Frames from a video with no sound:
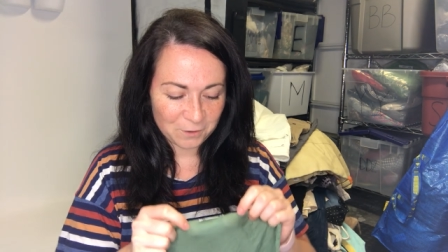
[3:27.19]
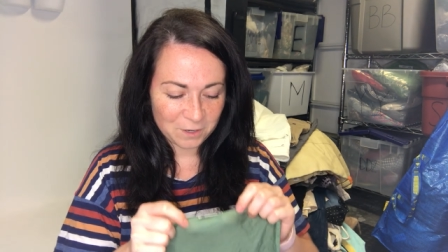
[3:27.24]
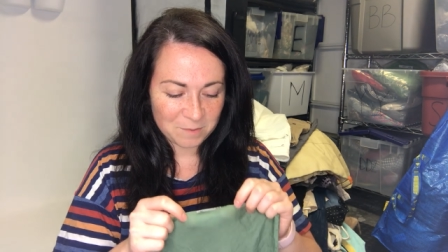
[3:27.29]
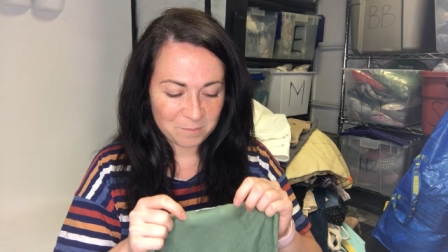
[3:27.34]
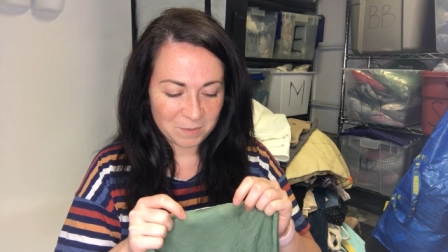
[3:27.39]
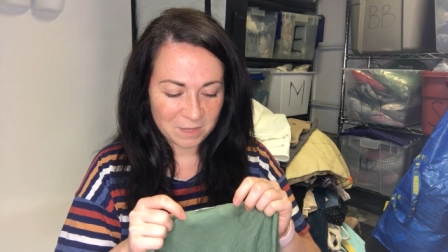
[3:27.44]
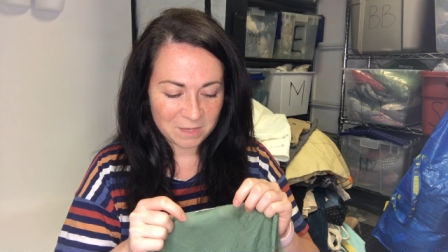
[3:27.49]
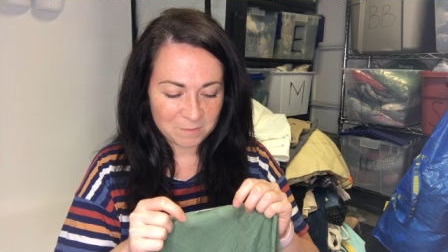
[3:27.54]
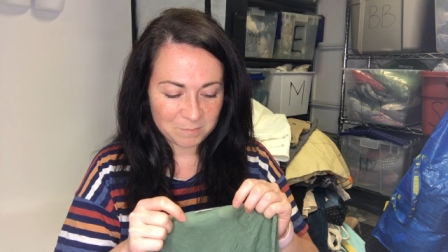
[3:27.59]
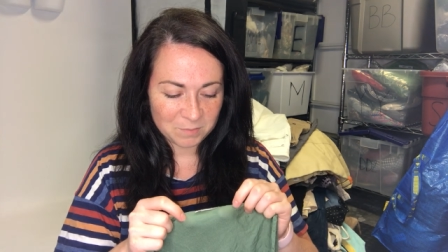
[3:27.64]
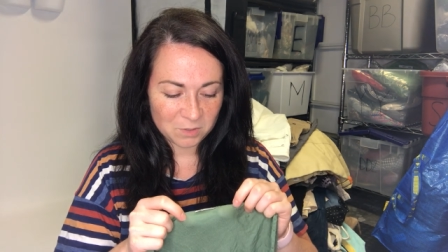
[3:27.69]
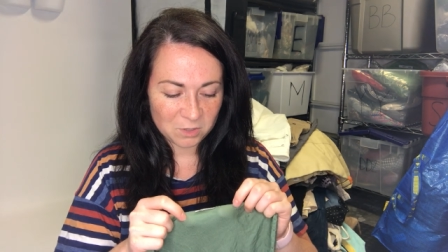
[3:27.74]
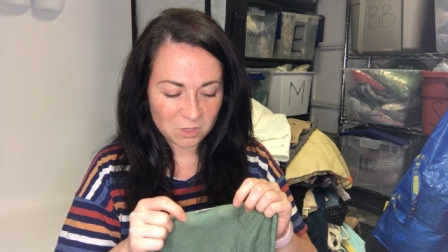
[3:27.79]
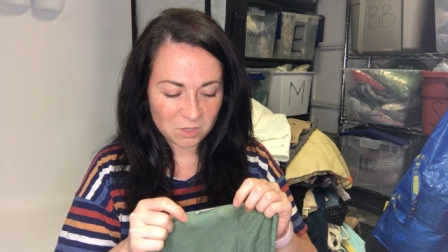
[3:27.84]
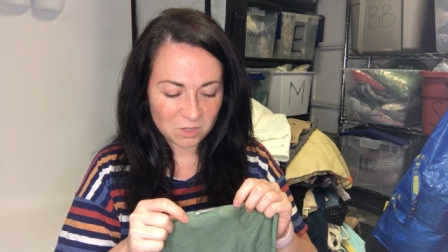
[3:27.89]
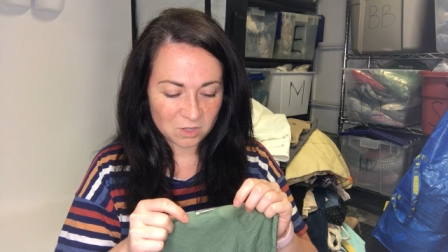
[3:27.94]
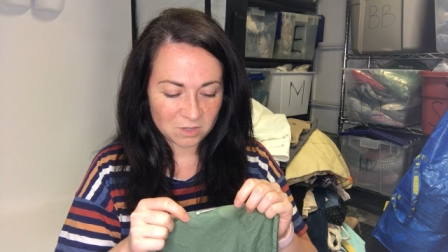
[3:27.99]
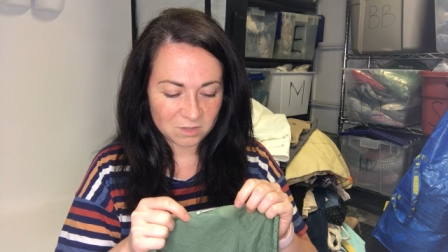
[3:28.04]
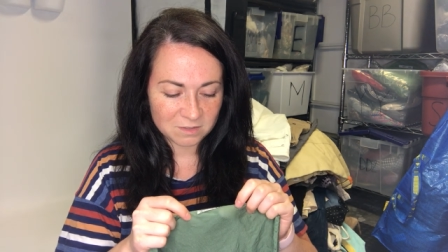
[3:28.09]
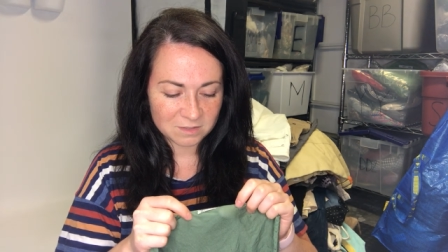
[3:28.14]
Free
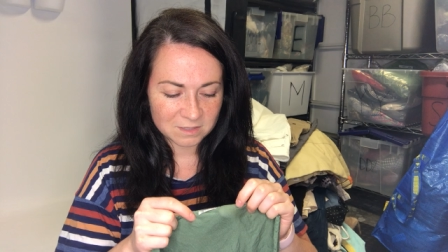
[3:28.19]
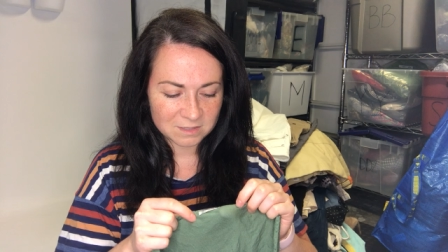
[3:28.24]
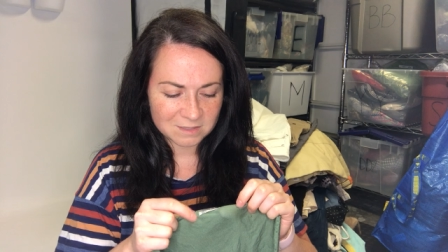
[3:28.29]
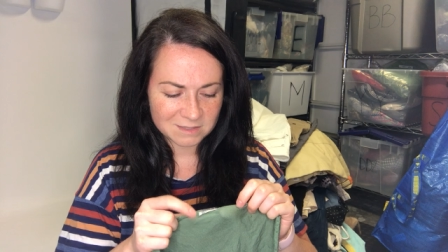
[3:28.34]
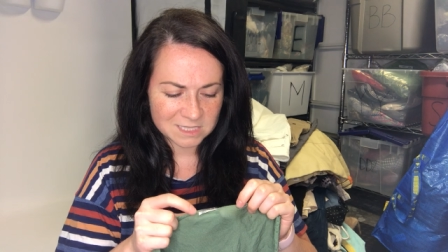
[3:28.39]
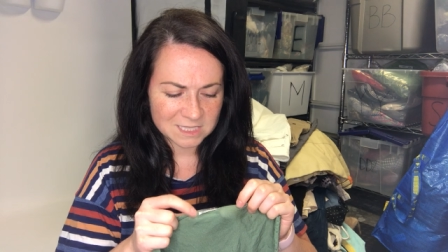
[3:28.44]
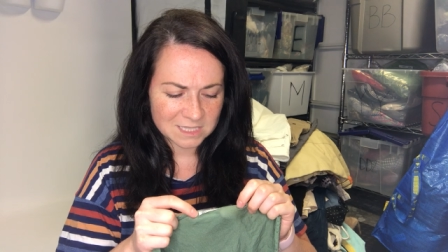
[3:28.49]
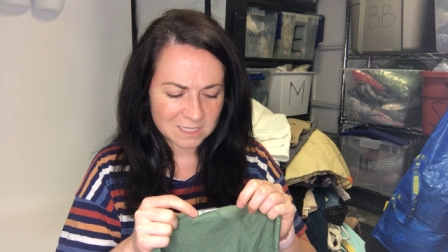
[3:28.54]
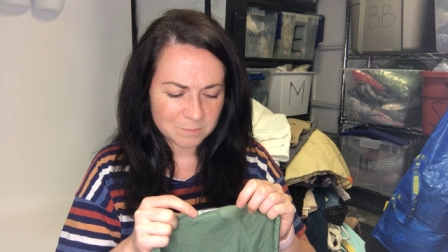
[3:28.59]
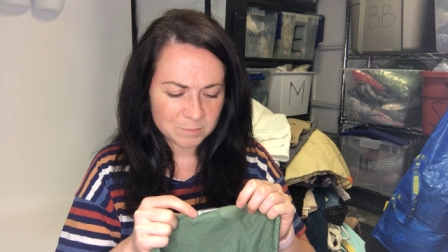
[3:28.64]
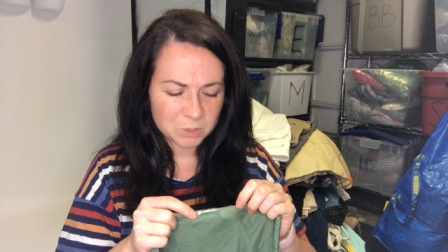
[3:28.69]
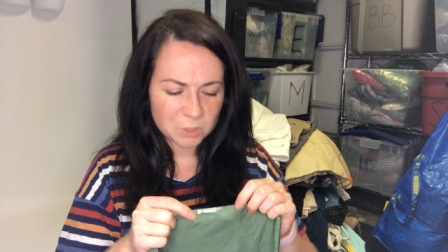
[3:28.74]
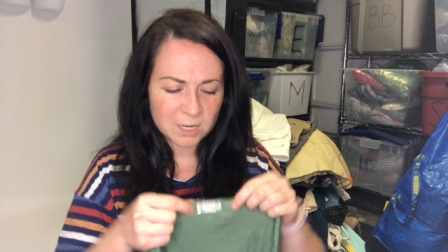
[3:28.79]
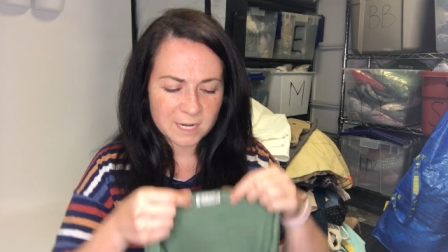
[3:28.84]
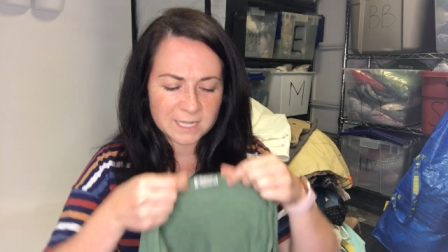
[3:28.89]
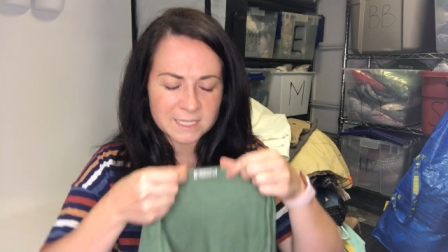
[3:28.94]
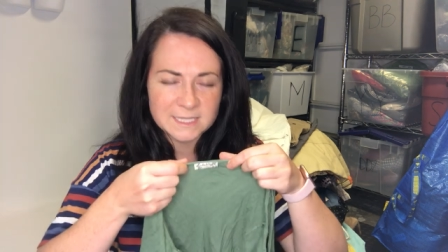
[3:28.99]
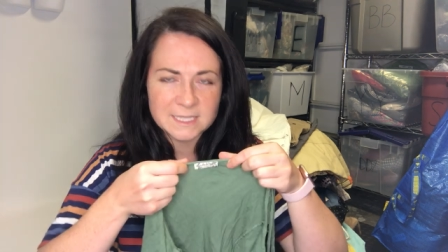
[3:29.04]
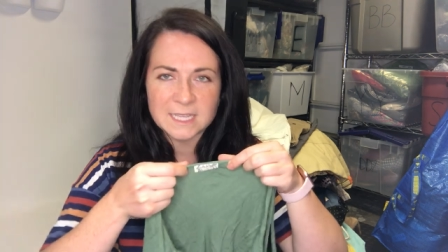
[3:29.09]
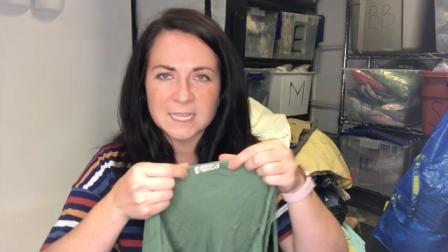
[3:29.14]
People slip
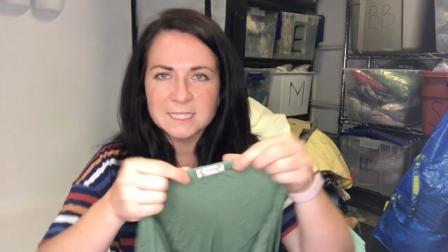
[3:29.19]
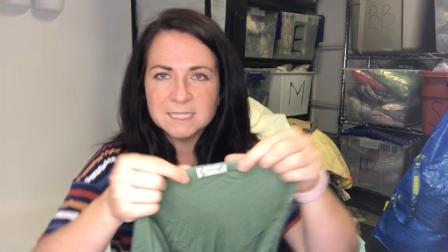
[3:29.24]
dress.